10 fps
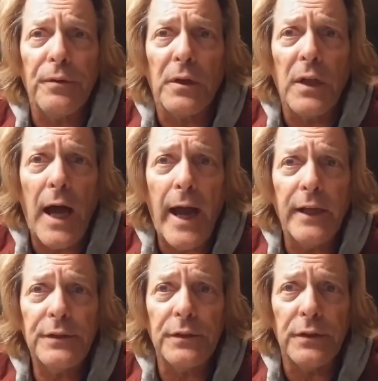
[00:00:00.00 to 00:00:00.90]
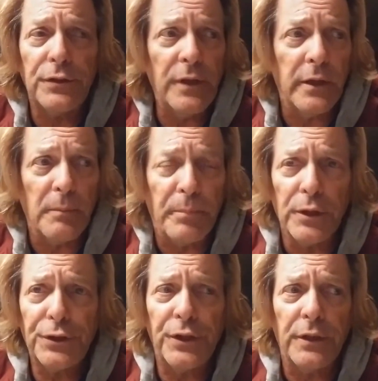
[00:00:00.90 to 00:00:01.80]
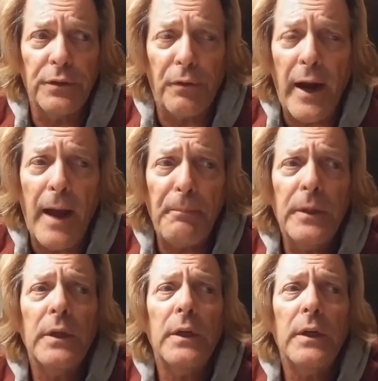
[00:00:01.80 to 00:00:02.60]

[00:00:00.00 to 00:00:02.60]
the lies and the bullshit crap.